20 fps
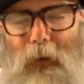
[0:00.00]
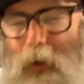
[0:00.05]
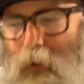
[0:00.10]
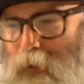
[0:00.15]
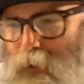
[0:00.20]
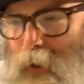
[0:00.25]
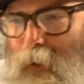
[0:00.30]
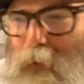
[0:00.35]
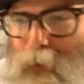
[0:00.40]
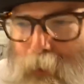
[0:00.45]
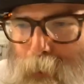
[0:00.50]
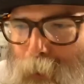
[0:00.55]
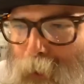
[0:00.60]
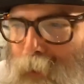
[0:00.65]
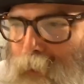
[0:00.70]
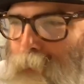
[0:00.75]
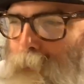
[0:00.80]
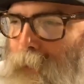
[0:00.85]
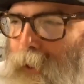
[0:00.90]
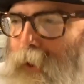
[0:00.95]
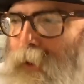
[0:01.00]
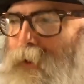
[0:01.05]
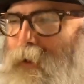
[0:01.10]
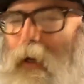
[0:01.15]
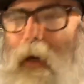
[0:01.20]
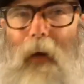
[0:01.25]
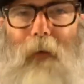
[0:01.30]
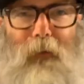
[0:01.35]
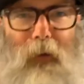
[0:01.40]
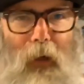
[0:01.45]
tells me that because I
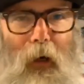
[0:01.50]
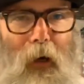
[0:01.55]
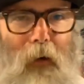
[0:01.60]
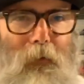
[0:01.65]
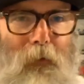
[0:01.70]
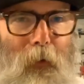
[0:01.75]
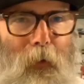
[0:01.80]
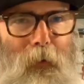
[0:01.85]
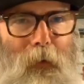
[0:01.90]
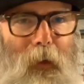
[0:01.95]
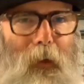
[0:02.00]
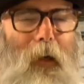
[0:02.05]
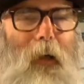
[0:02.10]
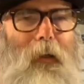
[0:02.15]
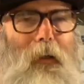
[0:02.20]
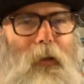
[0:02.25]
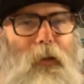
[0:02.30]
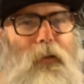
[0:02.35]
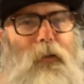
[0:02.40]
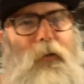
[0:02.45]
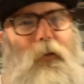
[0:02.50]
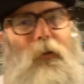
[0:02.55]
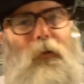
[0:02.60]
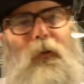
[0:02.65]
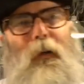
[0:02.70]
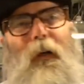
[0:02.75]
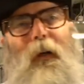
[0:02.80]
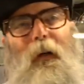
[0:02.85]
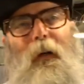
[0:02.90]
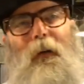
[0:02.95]
have an iPhone that I can do
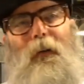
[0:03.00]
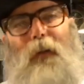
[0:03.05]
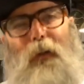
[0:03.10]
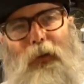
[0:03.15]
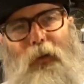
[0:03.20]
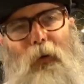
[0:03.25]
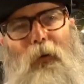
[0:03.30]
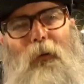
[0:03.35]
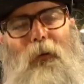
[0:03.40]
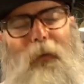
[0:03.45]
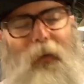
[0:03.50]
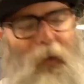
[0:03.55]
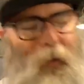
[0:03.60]
this whole thing.